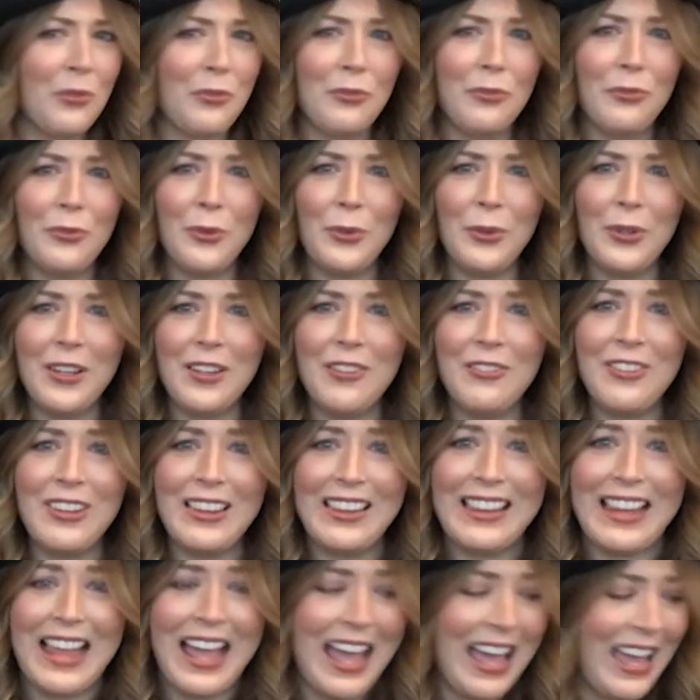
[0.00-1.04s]
full of
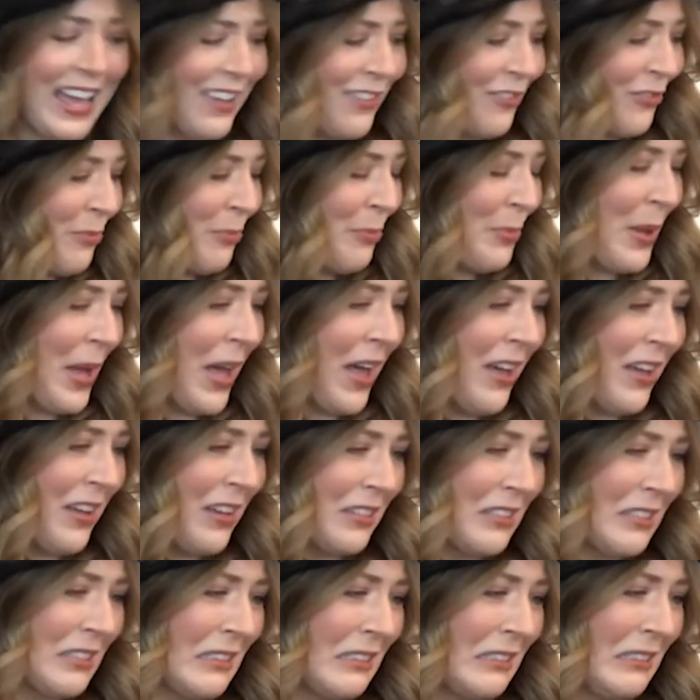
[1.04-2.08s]
live
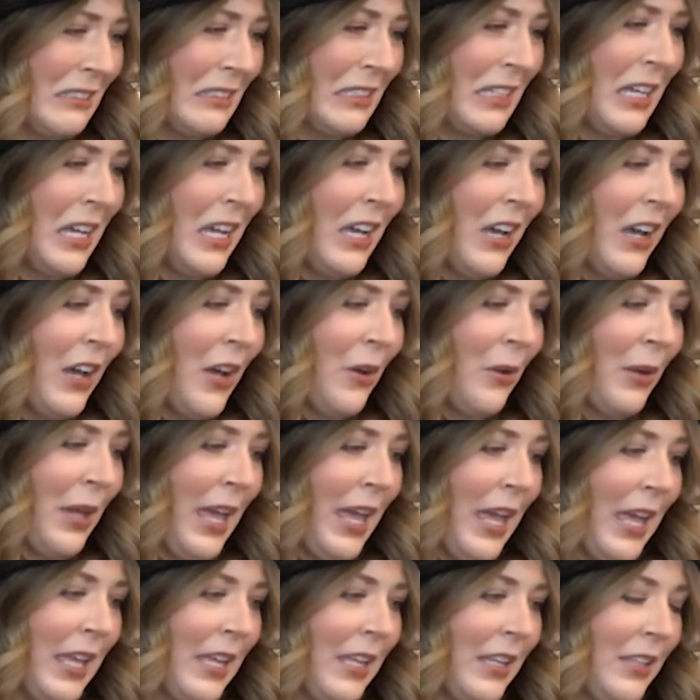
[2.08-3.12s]
bugs. Ugh.
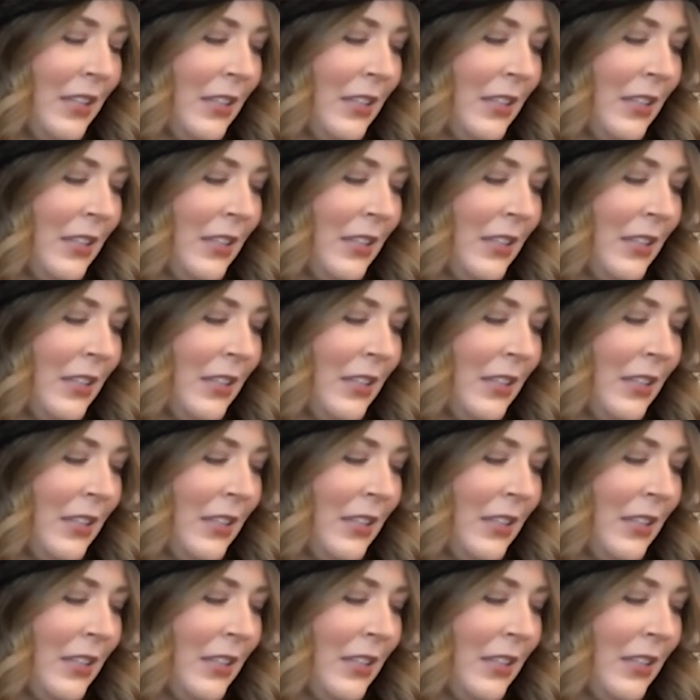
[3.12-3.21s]
Okay.